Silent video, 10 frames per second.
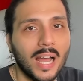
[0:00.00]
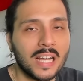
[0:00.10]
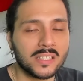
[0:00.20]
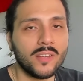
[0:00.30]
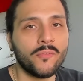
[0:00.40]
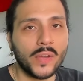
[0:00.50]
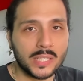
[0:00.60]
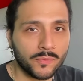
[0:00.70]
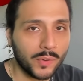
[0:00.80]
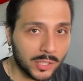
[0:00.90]
as he face
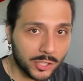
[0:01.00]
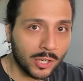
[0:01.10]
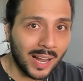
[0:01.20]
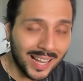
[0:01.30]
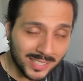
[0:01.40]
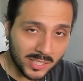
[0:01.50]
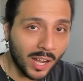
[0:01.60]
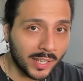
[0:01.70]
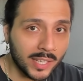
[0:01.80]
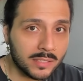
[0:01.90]
her eye
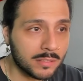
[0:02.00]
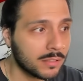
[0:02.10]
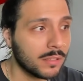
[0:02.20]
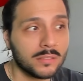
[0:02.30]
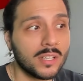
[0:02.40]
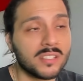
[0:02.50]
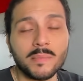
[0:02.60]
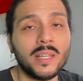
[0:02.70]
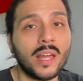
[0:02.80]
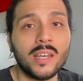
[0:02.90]
sockets, doesn't
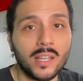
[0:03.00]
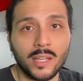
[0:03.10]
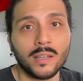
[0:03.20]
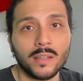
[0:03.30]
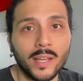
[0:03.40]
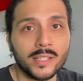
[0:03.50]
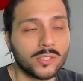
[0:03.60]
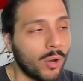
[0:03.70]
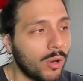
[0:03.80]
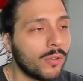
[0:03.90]
mean they did it. It's
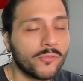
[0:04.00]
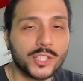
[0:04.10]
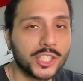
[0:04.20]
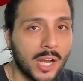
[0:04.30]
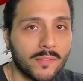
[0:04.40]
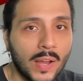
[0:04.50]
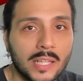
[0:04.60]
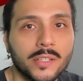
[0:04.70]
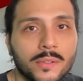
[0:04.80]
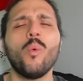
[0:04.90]
all for shock
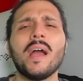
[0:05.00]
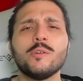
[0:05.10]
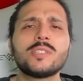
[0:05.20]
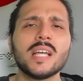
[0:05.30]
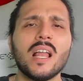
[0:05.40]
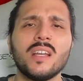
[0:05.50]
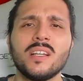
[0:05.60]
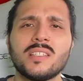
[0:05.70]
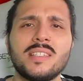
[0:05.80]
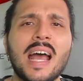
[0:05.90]
value. Why are you telling
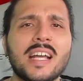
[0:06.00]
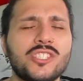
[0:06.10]
us that?